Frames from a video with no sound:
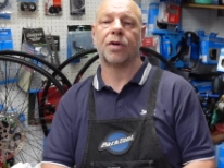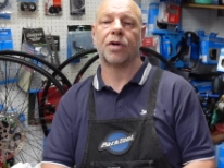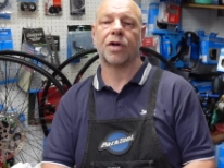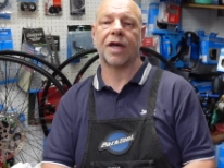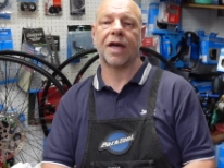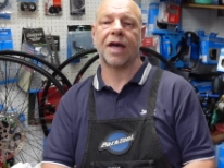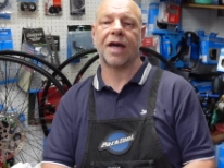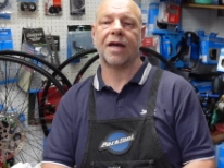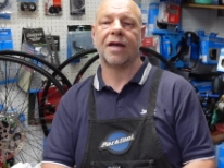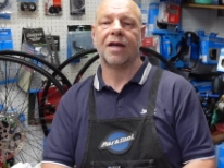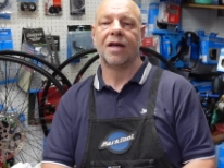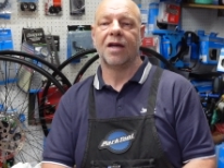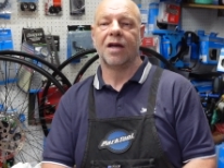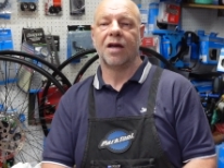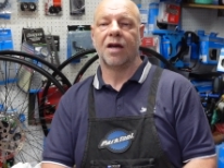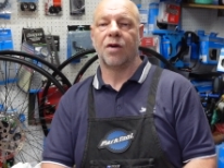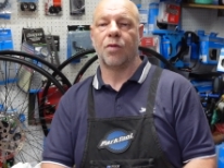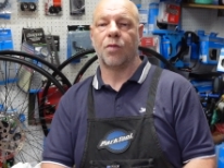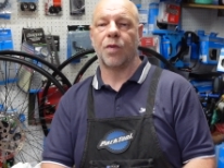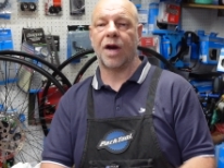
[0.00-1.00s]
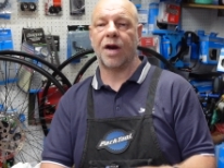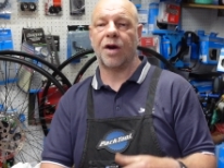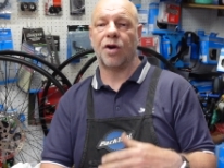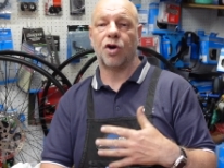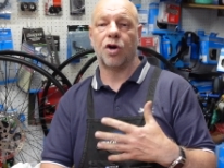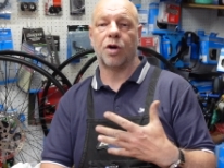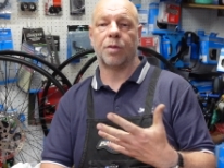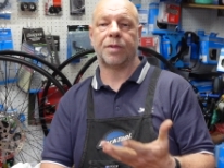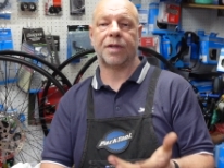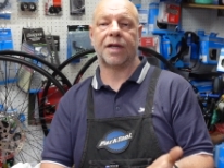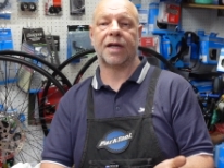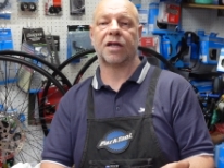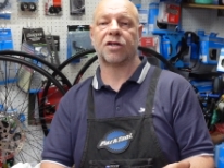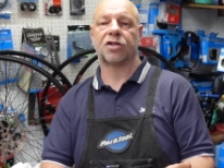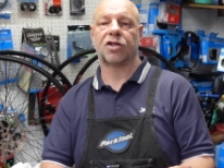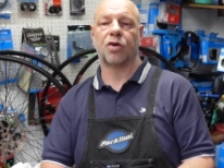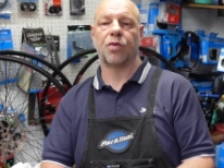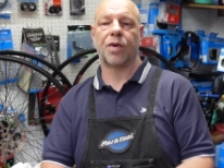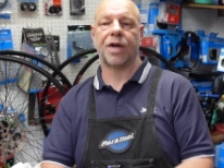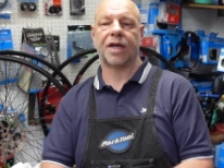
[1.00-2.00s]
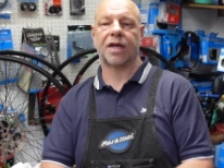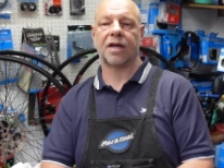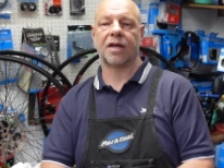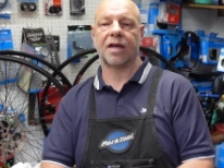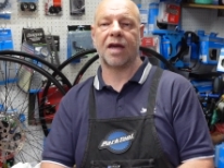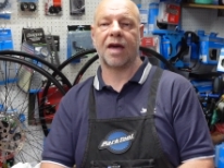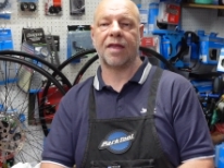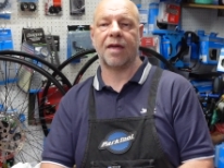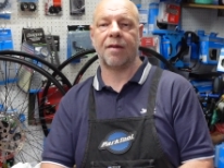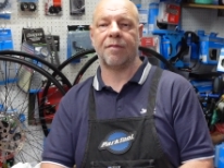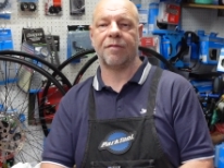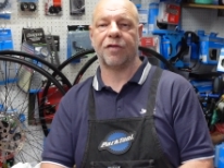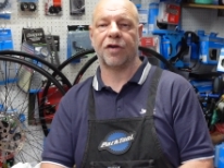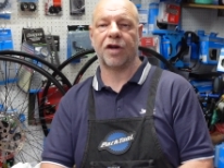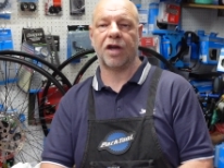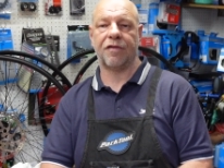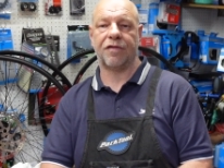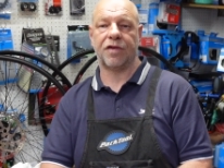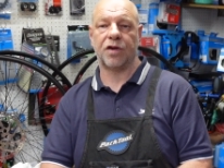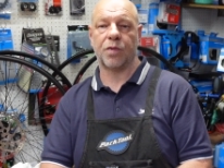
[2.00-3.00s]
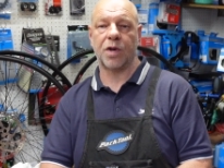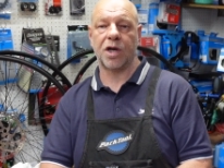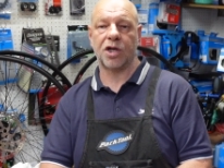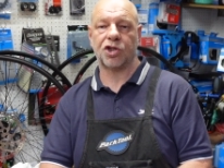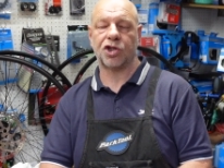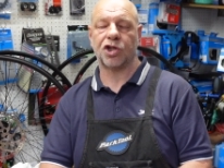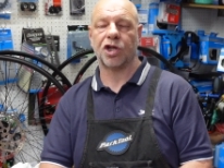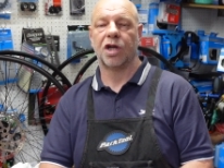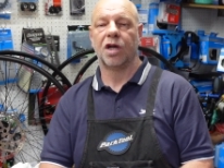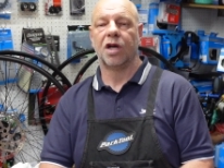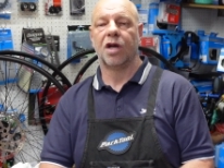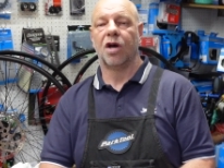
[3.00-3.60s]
Okay, we're a Hope dealer, so we can get them for you if you wish,